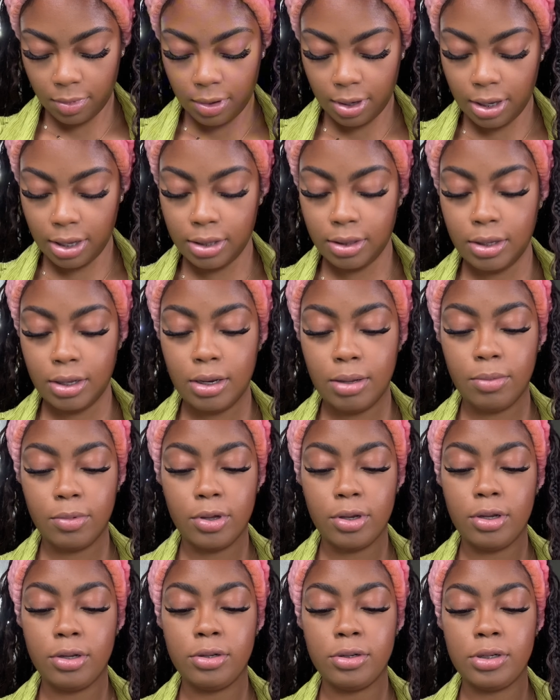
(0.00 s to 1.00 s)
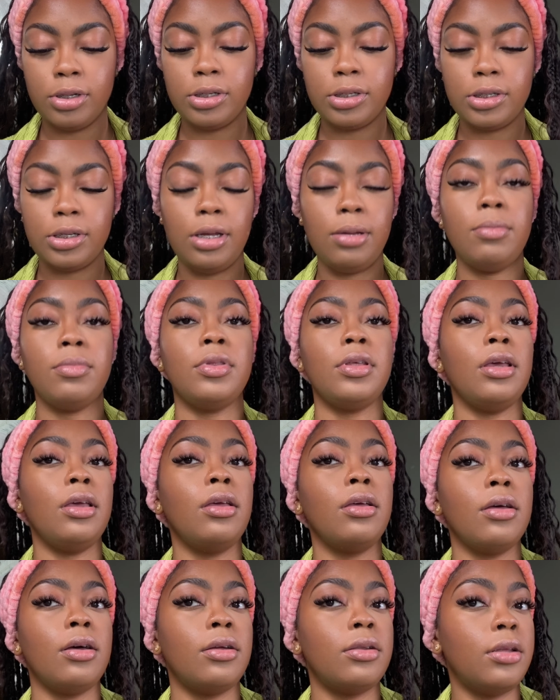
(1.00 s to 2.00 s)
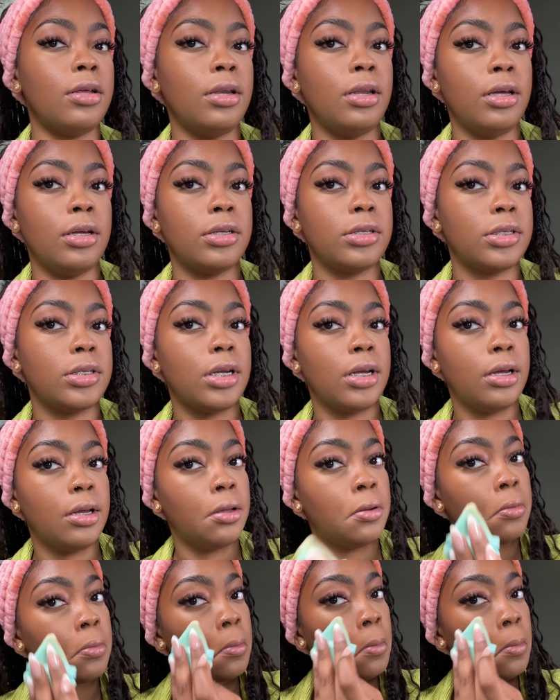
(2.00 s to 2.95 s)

And then I'm going to do the same thing on the next side.